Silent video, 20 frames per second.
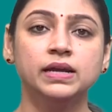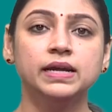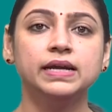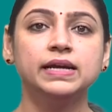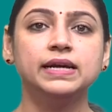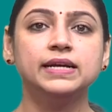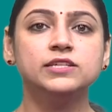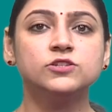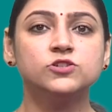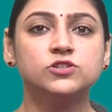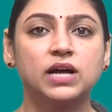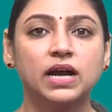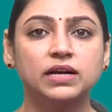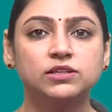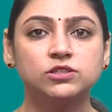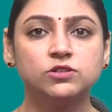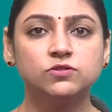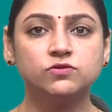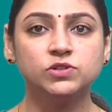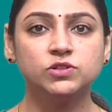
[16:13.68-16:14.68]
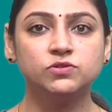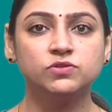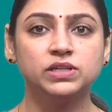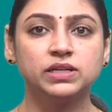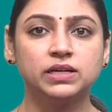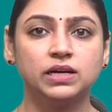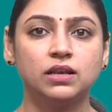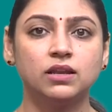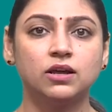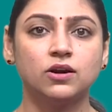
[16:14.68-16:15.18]
Interactive
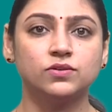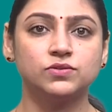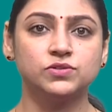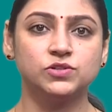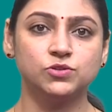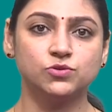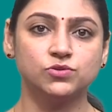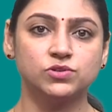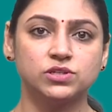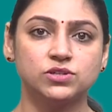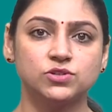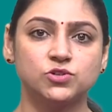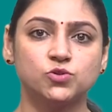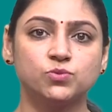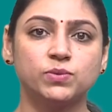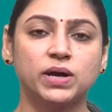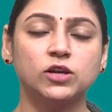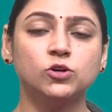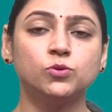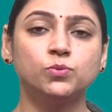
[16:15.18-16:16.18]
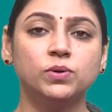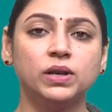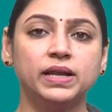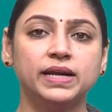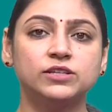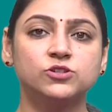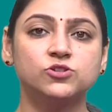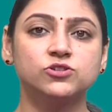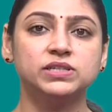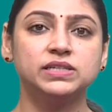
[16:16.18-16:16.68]
viewing allows users to
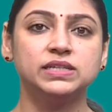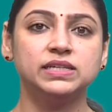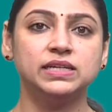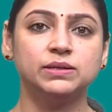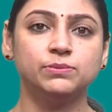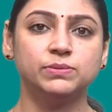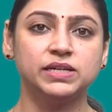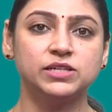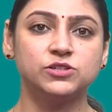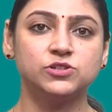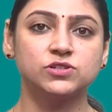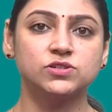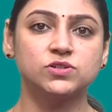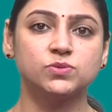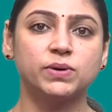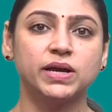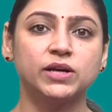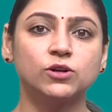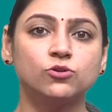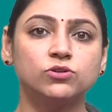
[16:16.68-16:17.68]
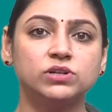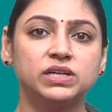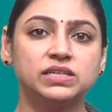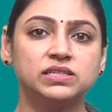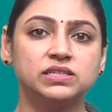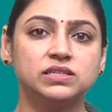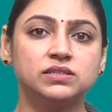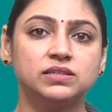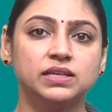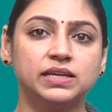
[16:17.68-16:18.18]
manipulate 3D images by
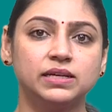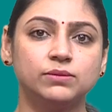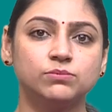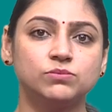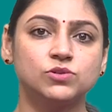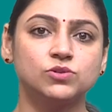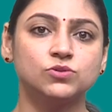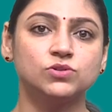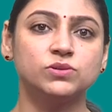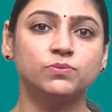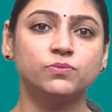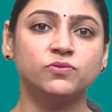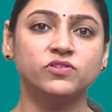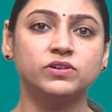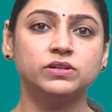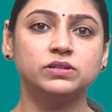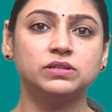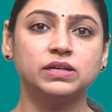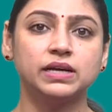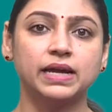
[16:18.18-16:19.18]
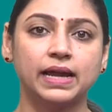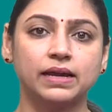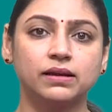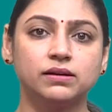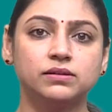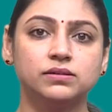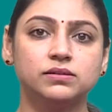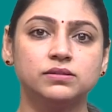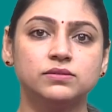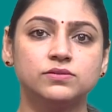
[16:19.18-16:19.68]
rotating them to different
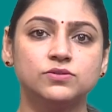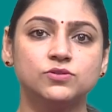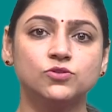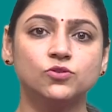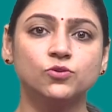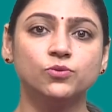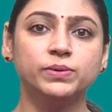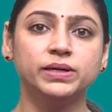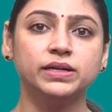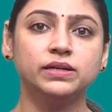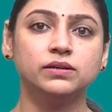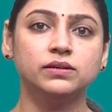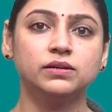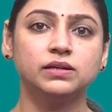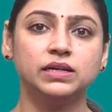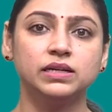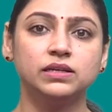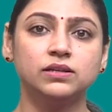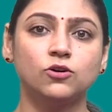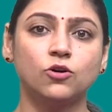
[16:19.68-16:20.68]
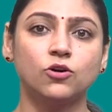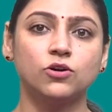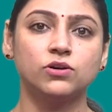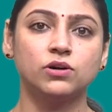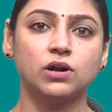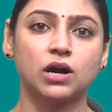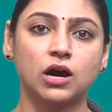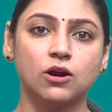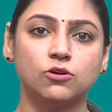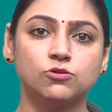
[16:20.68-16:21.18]
angles, zooming in or
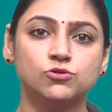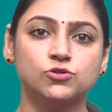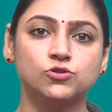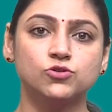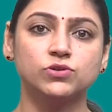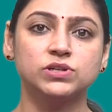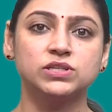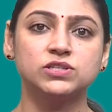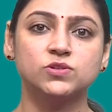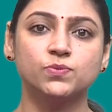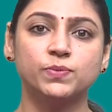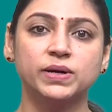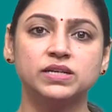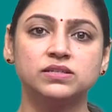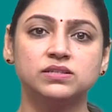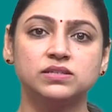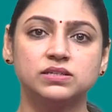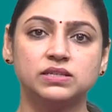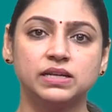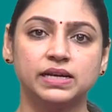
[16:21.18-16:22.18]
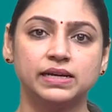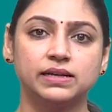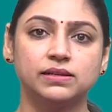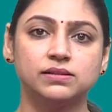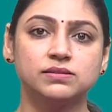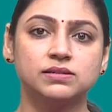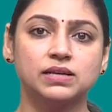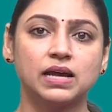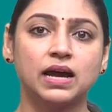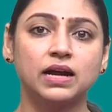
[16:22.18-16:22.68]
out to inspect
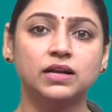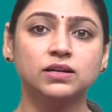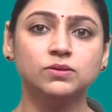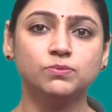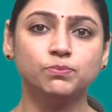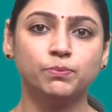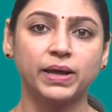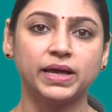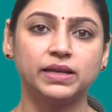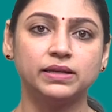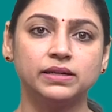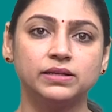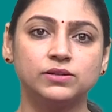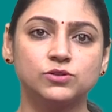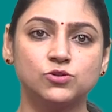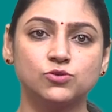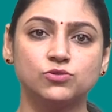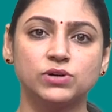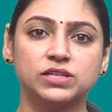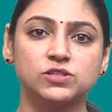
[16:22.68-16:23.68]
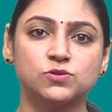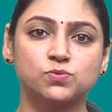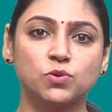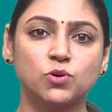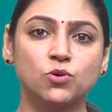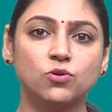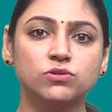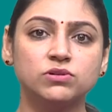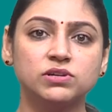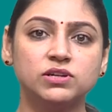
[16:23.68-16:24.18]
details, and panning to
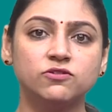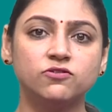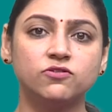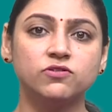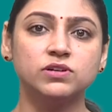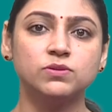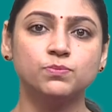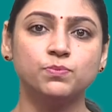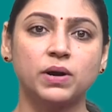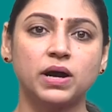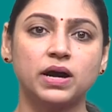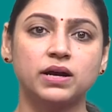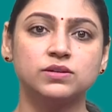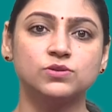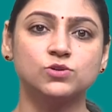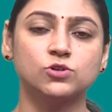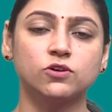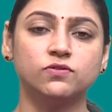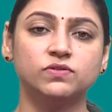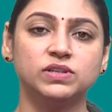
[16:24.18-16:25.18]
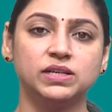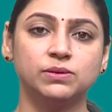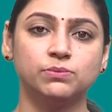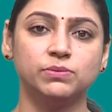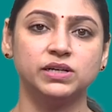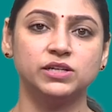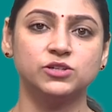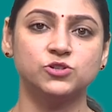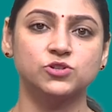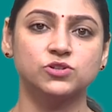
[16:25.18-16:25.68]
explore different parts of the
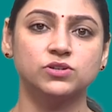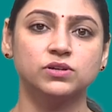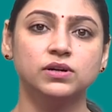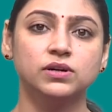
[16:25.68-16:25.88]
image.